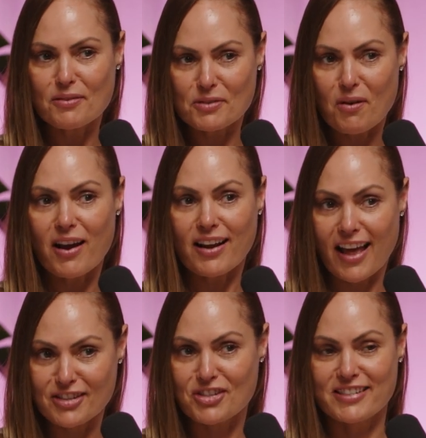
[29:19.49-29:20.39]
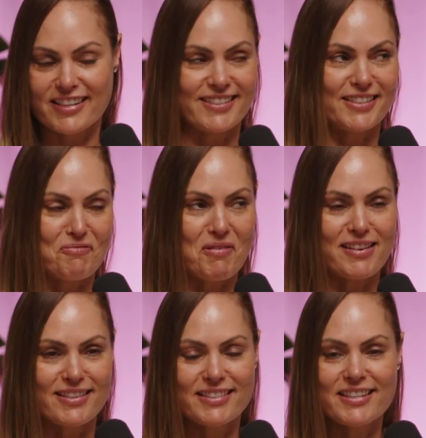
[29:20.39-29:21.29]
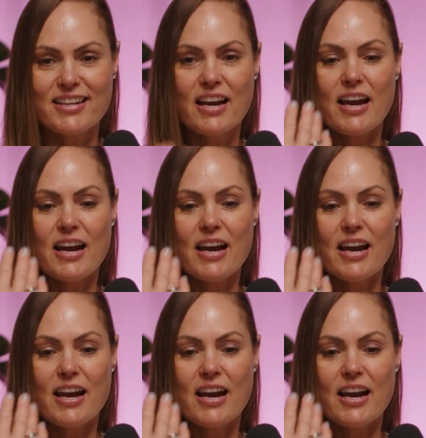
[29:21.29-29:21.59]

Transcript: I was quite glad she didn't witness this.